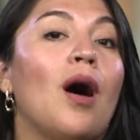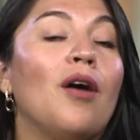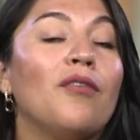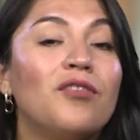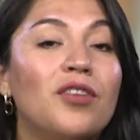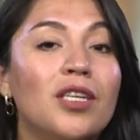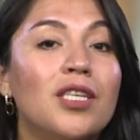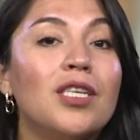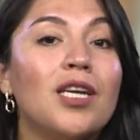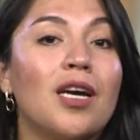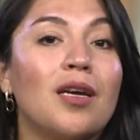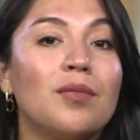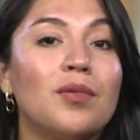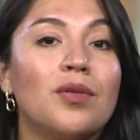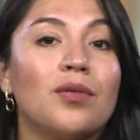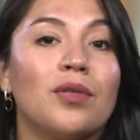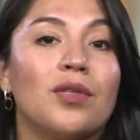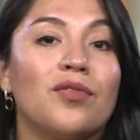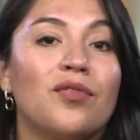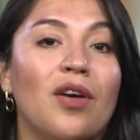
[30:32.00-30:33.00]

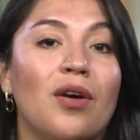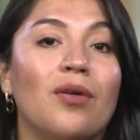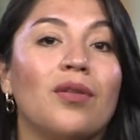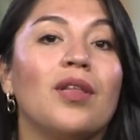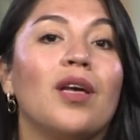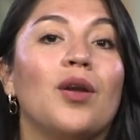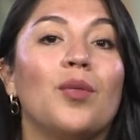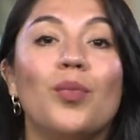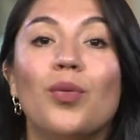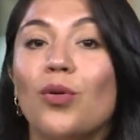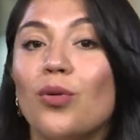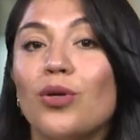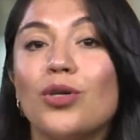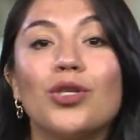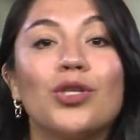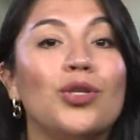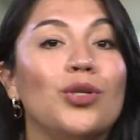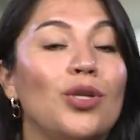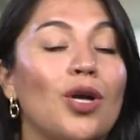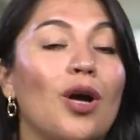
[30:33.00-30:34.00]
oftentimes it's found that
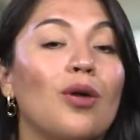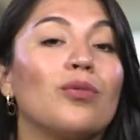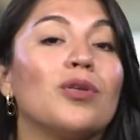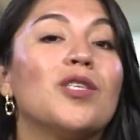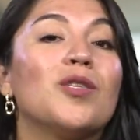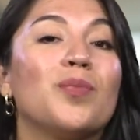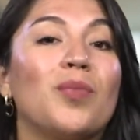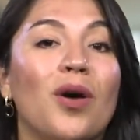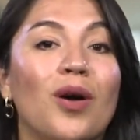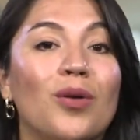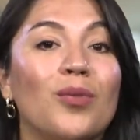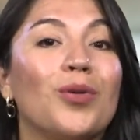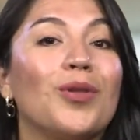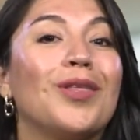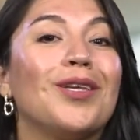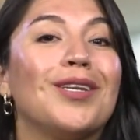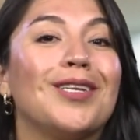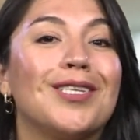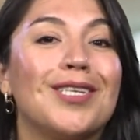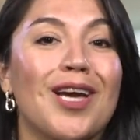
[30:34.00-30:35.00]
employers do not respond
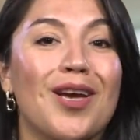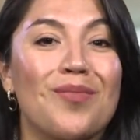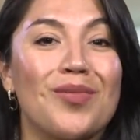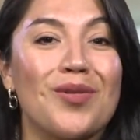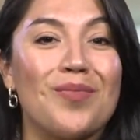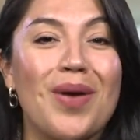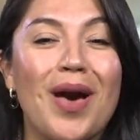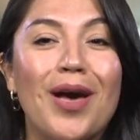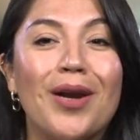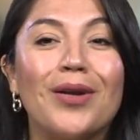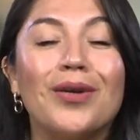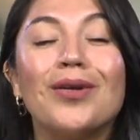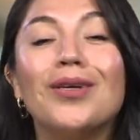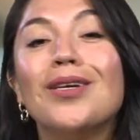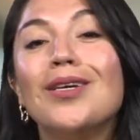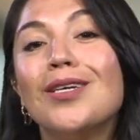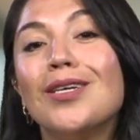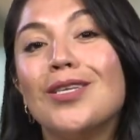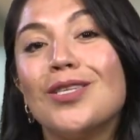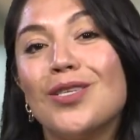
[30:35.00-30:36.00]
within a timely manner.
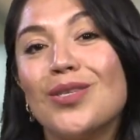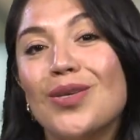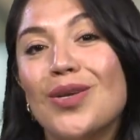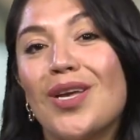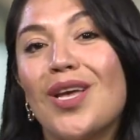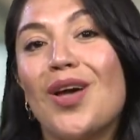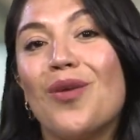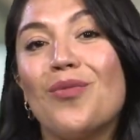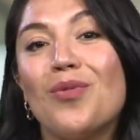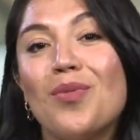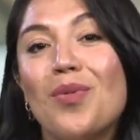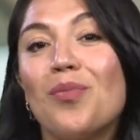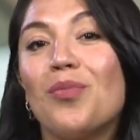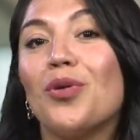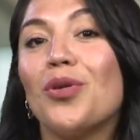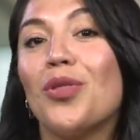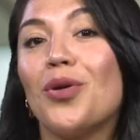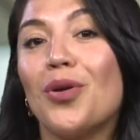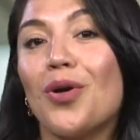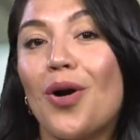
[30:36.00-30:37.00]
So again,
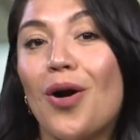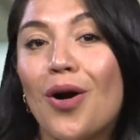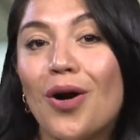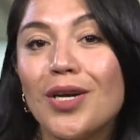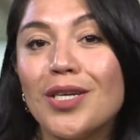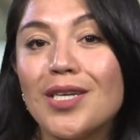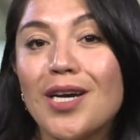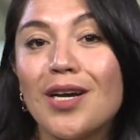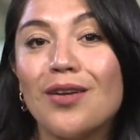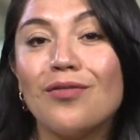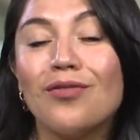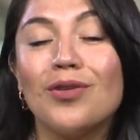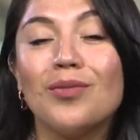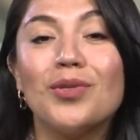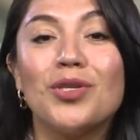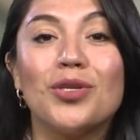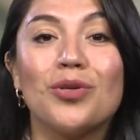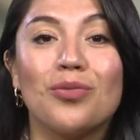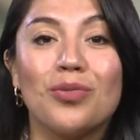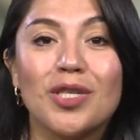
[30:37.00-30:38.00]
remember, there are
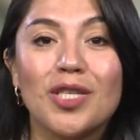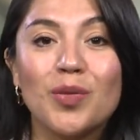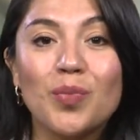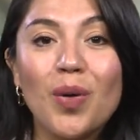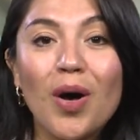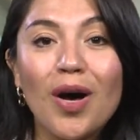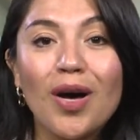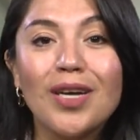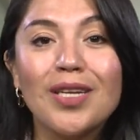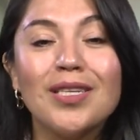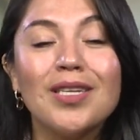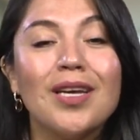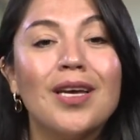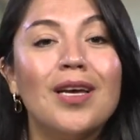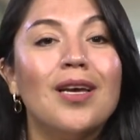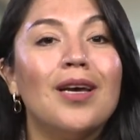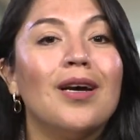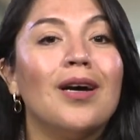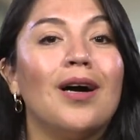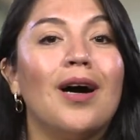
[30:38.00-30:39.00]
timeframes to respond,
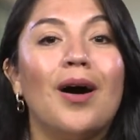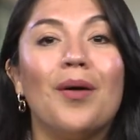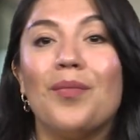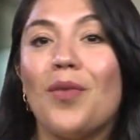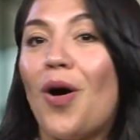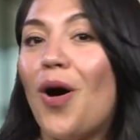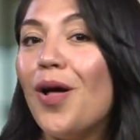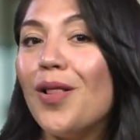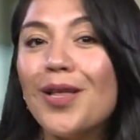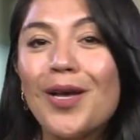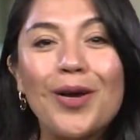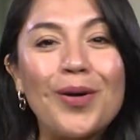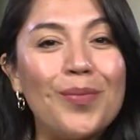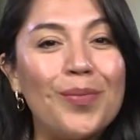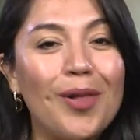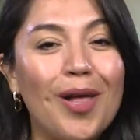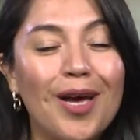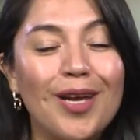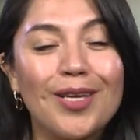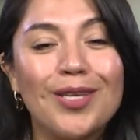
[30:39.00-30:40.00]
all in
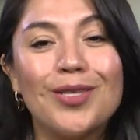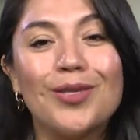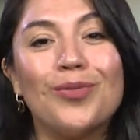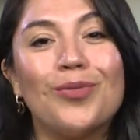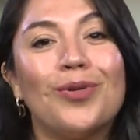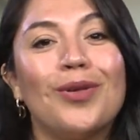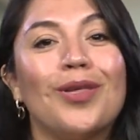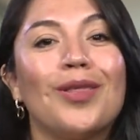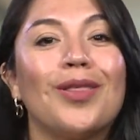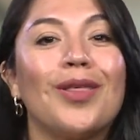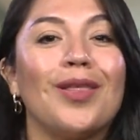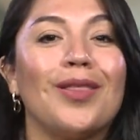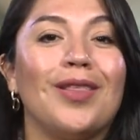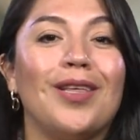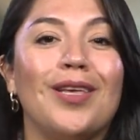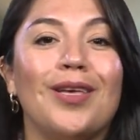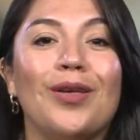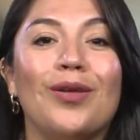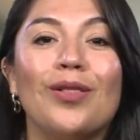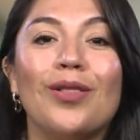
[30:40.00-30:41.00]
compliance with
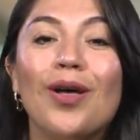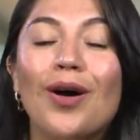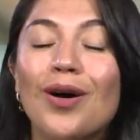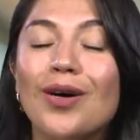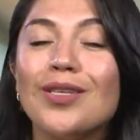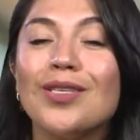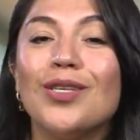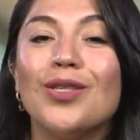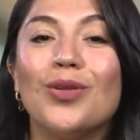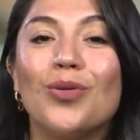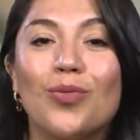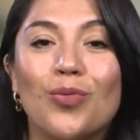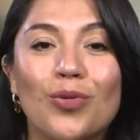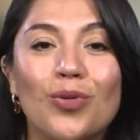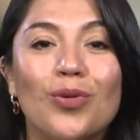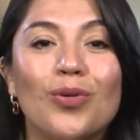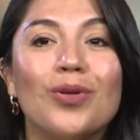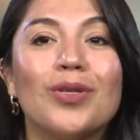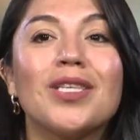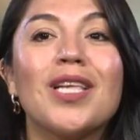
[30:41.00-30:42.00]
the laws and the
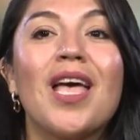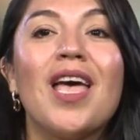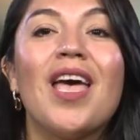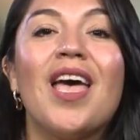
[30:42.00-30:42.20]
rules.